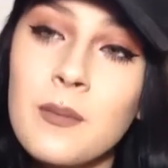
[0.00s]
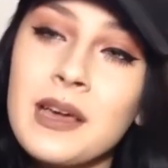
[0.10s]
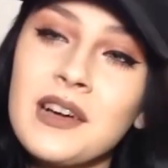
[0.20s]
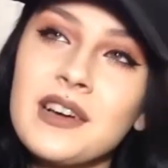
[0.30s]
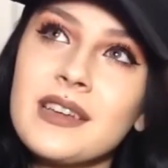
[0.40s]
oh my
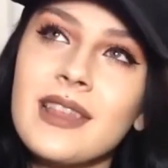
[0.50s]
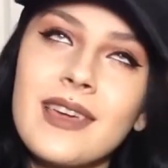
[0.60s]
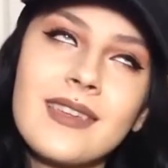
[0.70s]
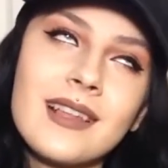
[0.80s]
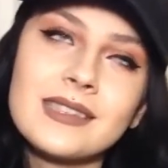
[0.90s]
god,
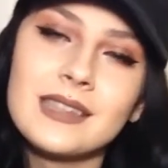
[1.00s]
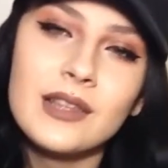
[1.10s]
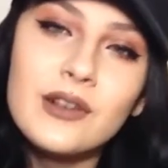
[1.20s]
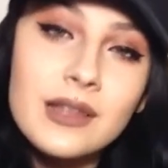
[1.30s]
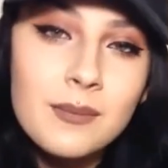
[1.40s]
like that's
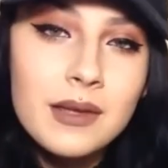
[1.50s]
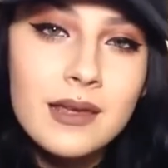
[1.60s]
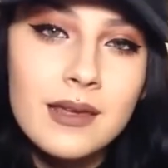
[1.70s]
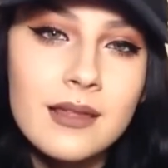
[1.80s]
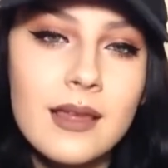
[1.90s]
literally
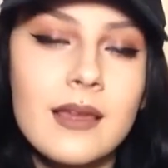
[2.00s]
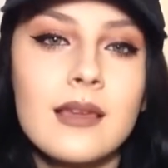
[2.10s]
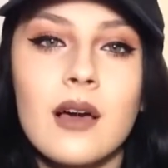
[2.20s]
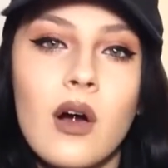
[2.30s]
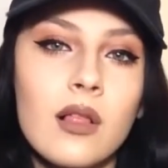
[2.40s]
me,
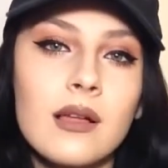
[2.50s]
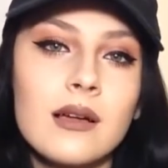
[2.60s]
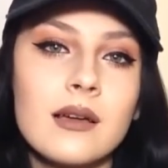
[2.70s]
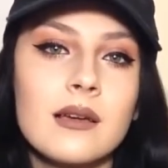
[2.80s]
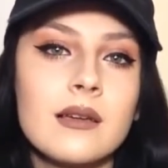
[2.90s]
like
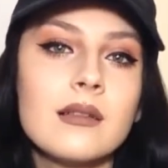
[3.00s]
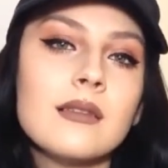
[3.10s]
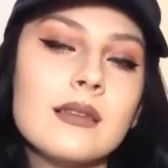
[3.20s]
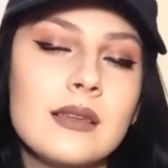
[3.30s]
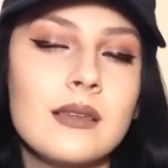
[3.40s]
holla,
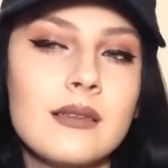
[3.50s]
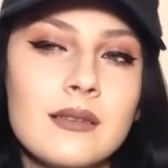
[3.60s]
like.